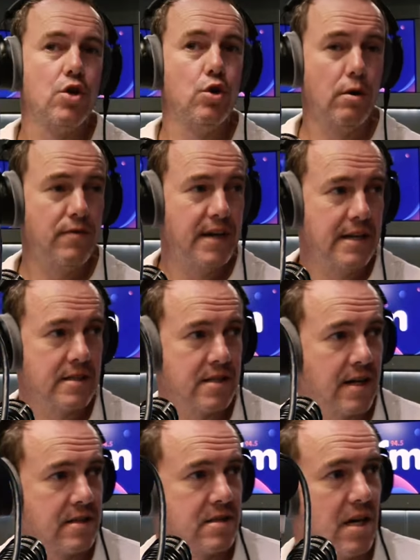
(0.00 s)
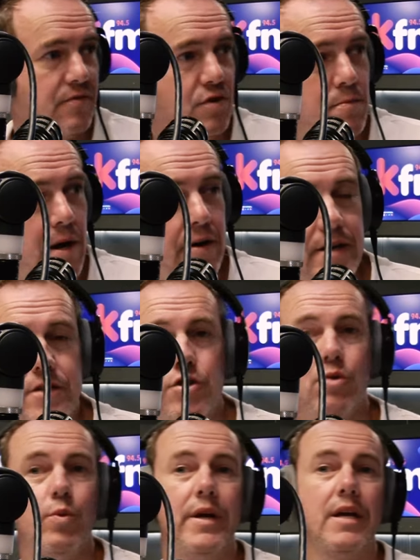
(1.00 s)
if you're married, is
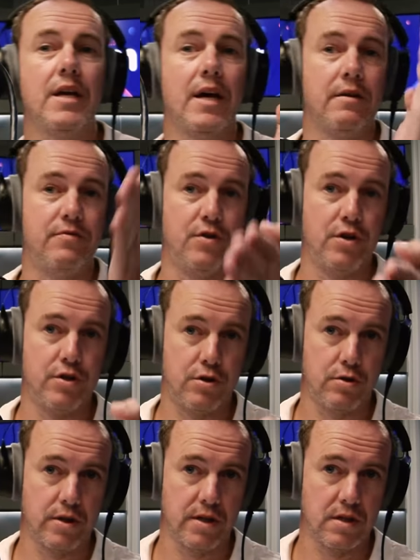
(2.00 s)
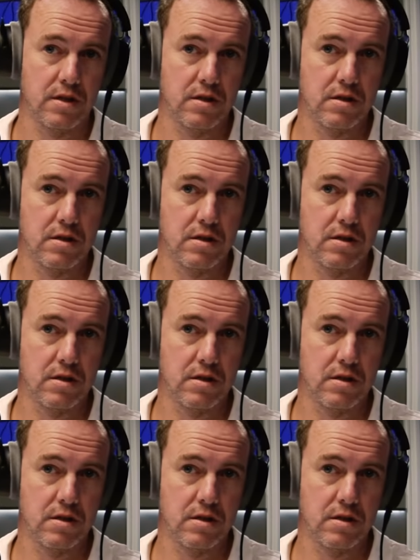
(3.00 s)
your wedding anniversary.